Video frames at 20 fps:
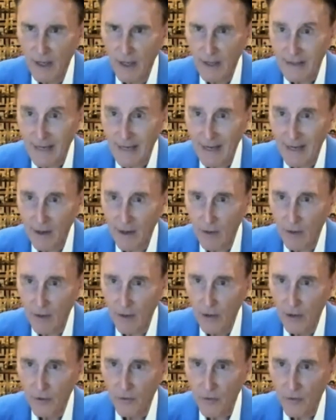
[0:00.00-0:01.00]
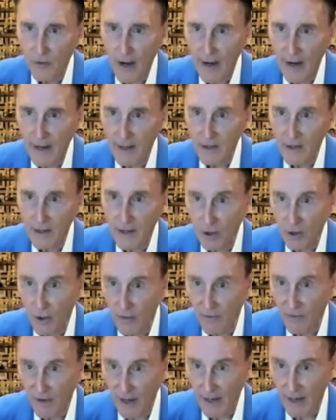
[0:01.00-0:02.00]
dial
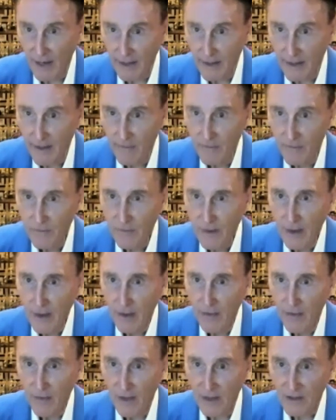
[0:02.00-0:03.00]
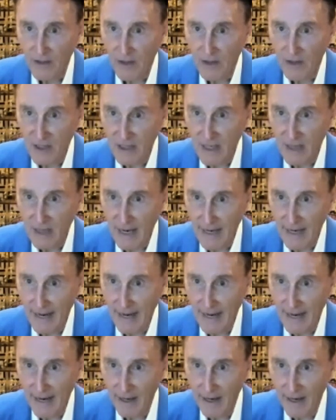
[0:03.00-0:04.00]
trisulfide. That's
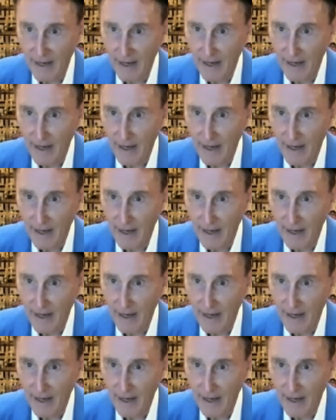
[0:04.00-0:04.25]
DIALLYL,